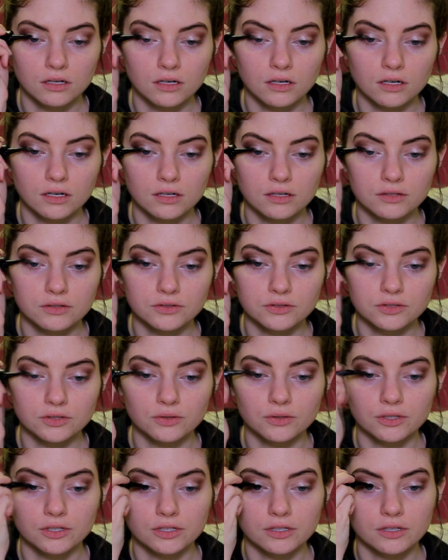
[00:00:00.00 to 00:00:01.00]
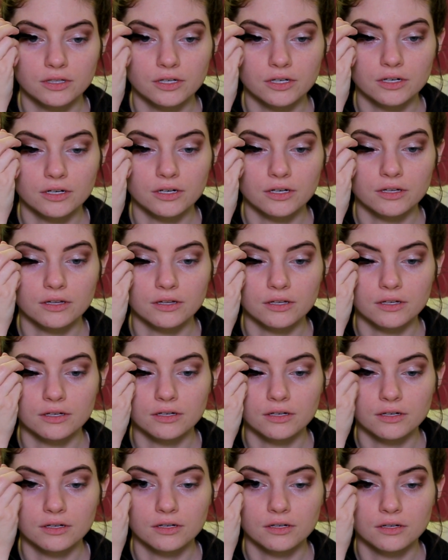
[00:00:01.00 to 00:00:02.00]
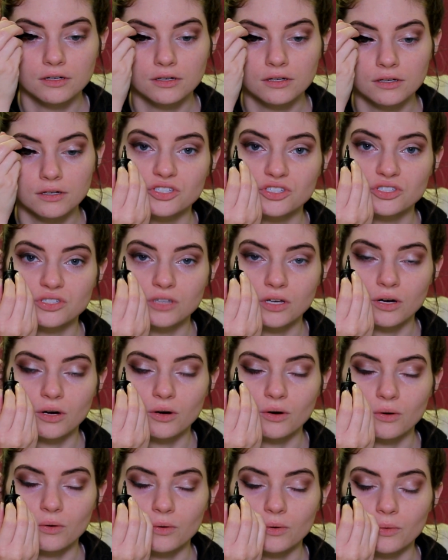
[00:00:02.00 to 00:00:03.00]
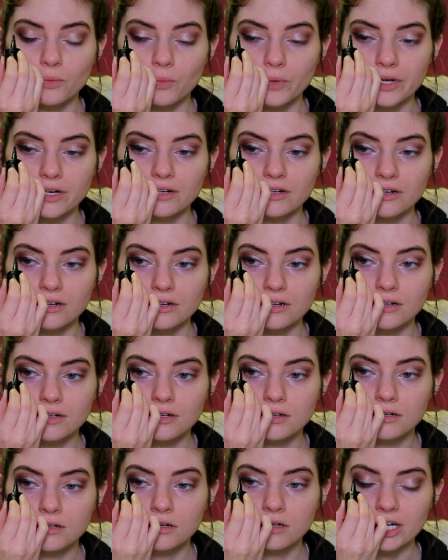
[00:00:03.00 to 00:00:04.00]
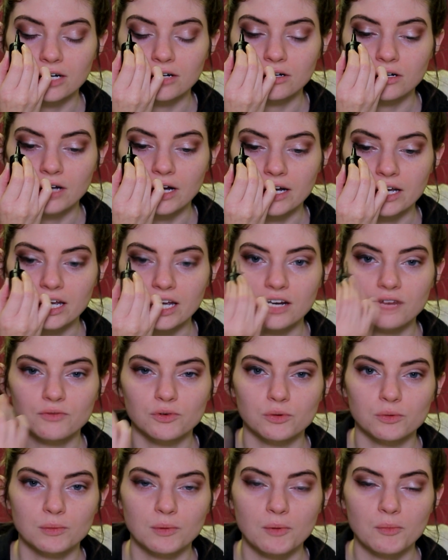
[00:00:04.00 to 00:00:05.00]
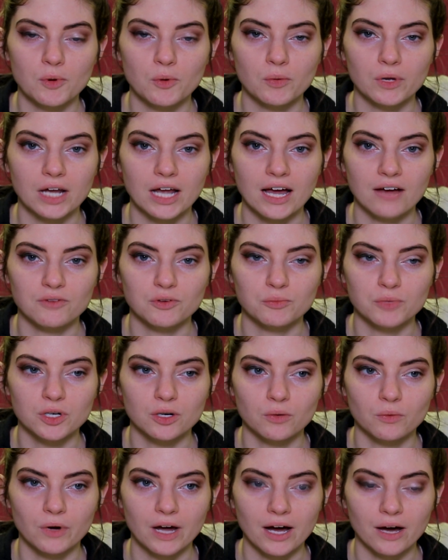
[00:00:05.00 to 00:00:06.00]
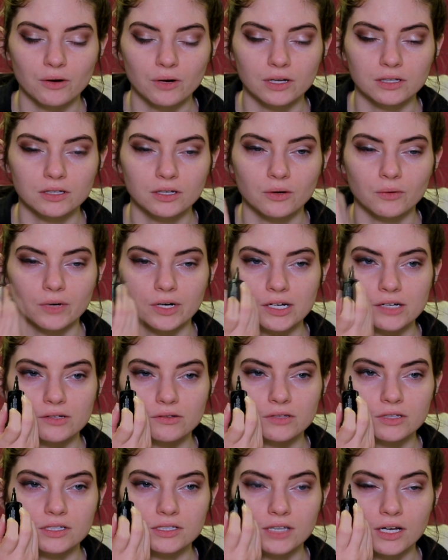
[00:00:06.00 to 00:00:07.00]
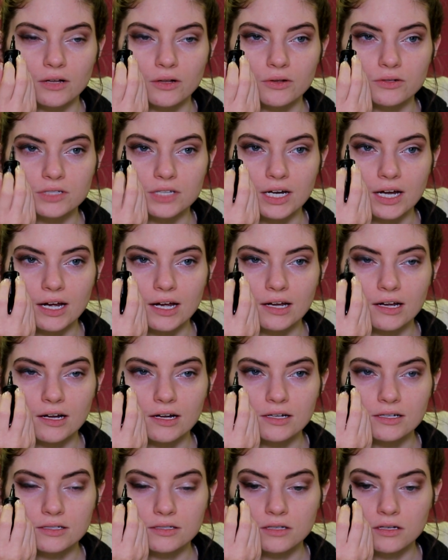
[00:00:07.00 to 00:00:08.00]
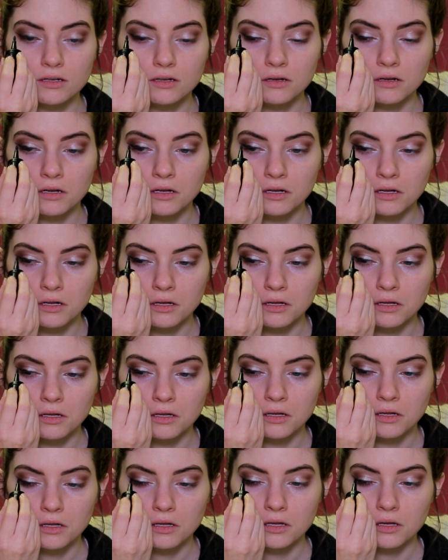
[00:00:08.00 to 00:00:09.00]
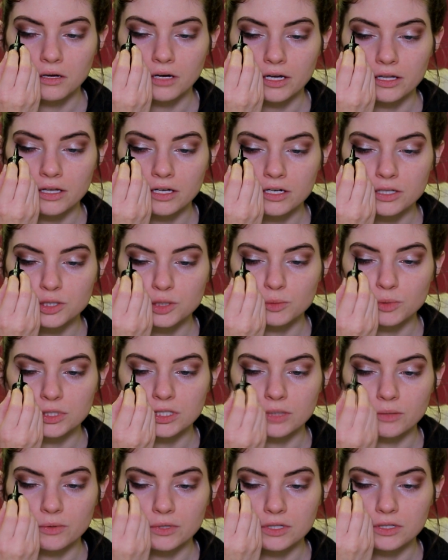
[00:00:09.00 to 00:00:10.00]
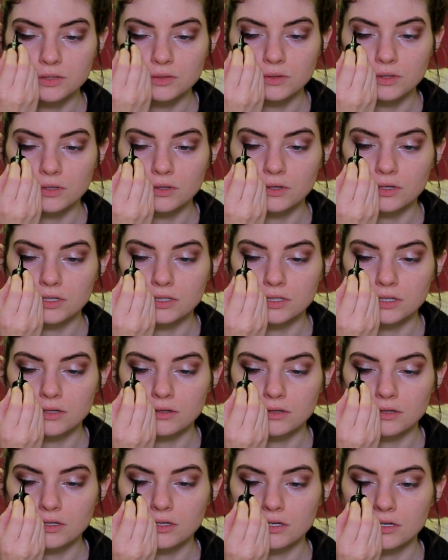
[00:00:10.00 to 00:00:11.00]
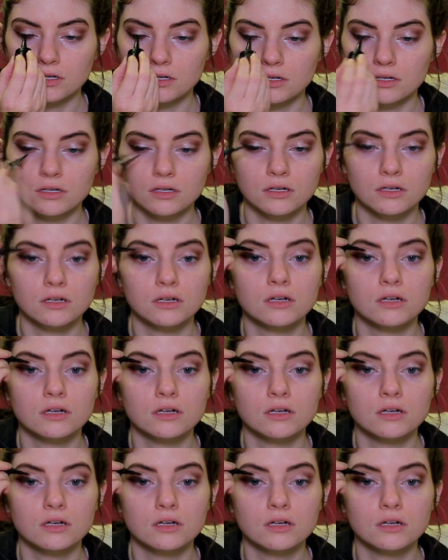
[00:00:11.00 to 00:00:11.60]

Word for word: not so good there, I think. This is so weird. I'm like, I can't even remember when I have a mirror, how do I look when I do this? I close an eye, I guess? I think I should be done with this one though, because I don't think